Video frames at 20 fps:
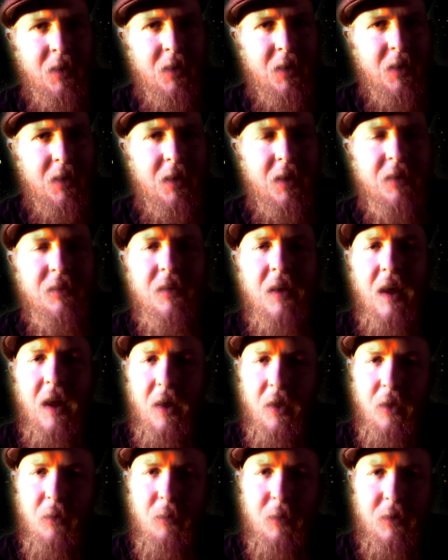It has
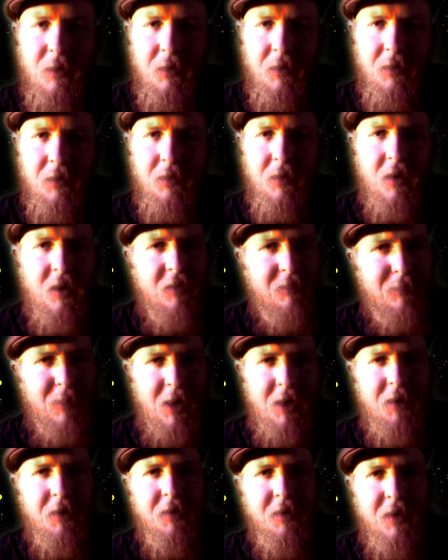elements of
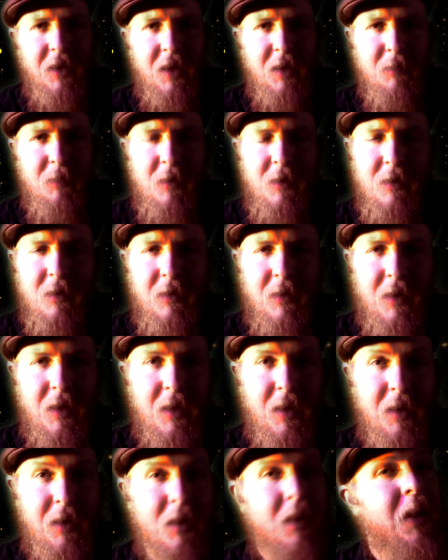modern gaming
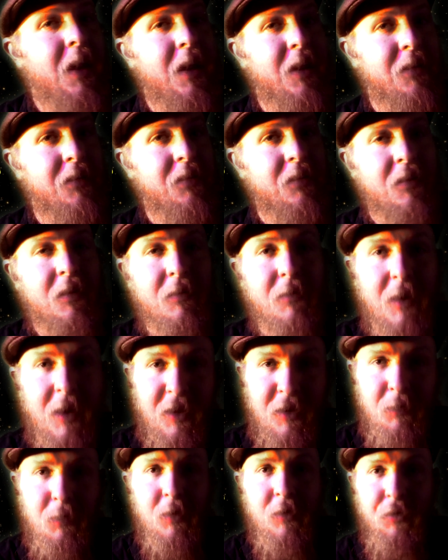and it has an
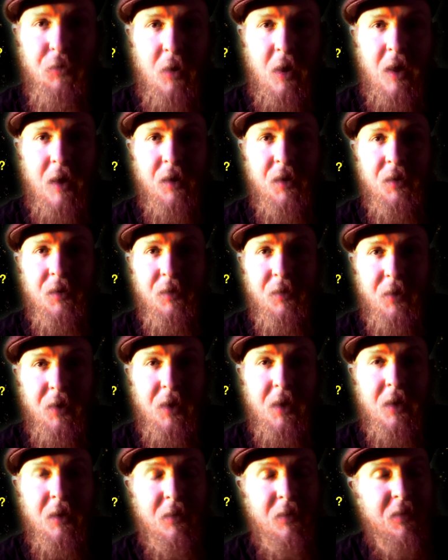advancement track
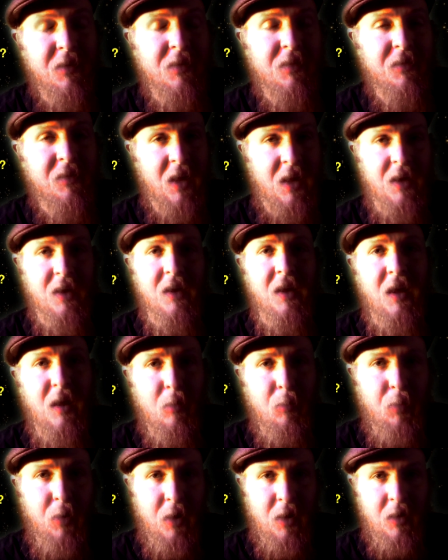that can sustain a
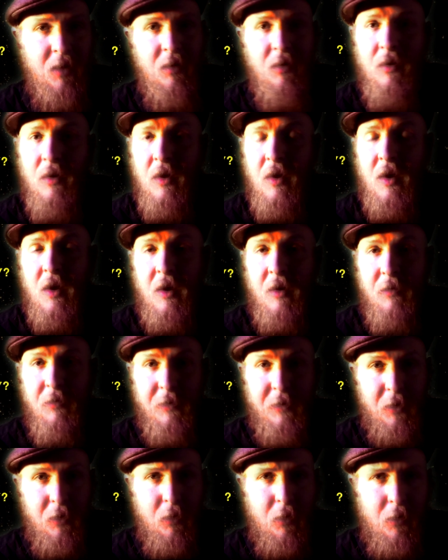campaign for
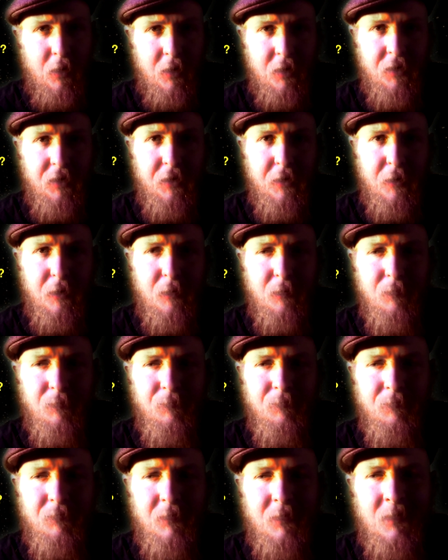the long term.
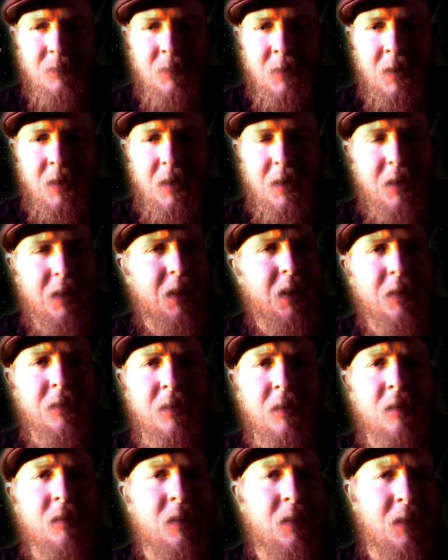It has
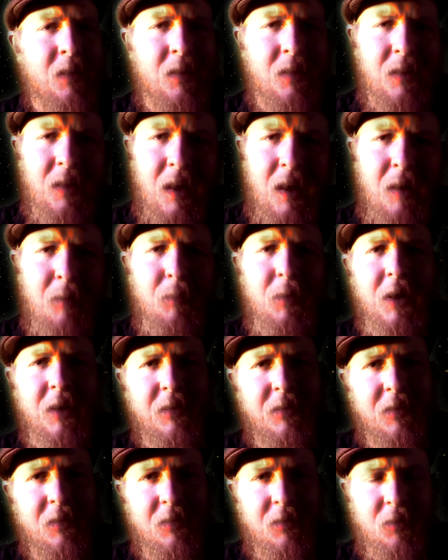this combat
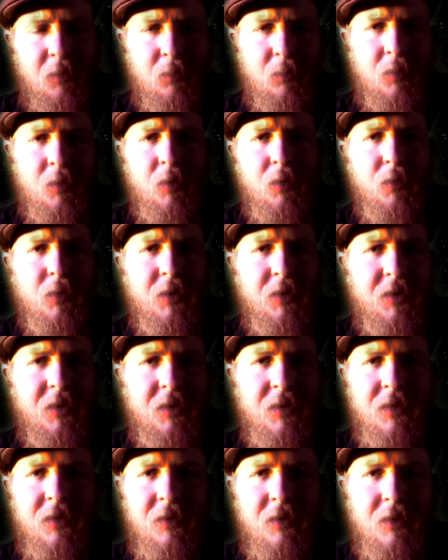system, which
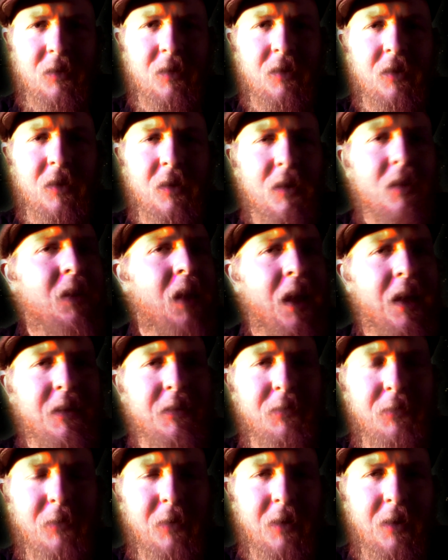is
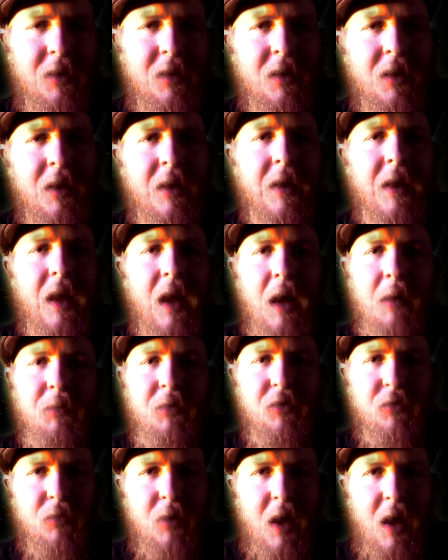delightfully
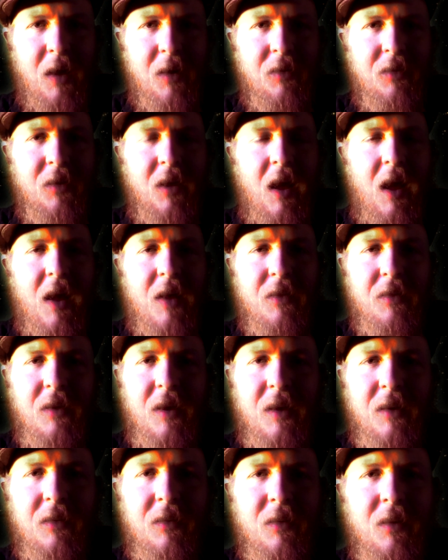abstract and
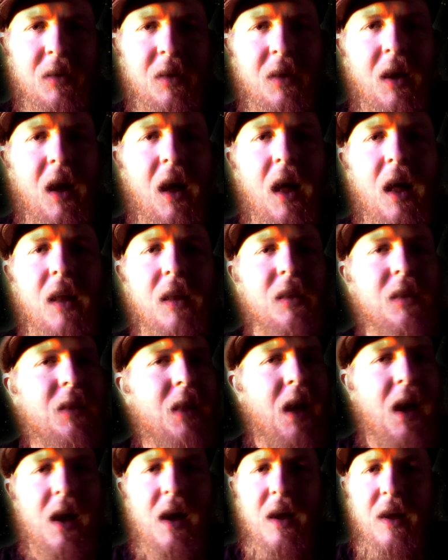yet
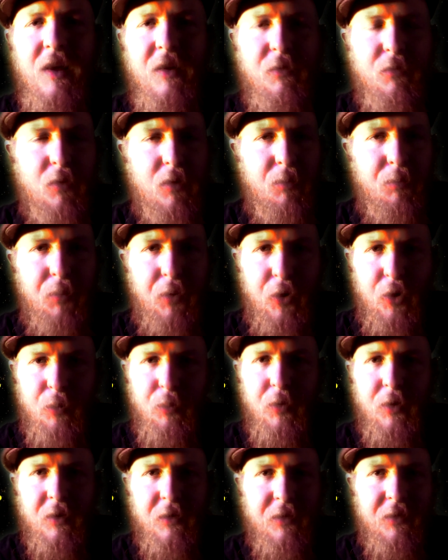alive with
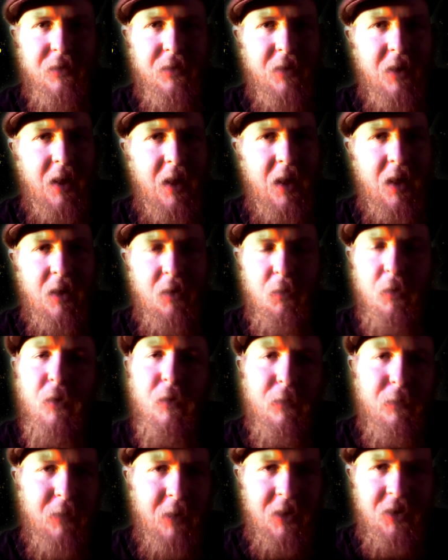purpose and with
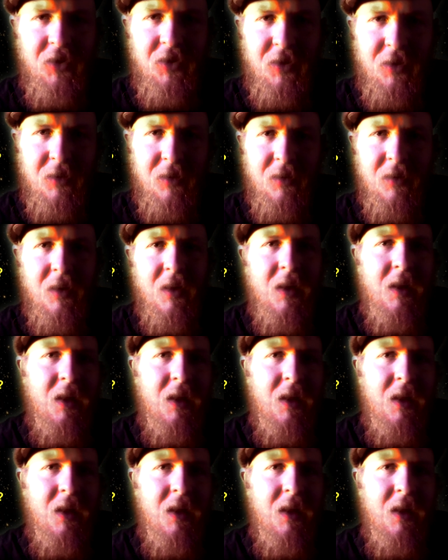fiction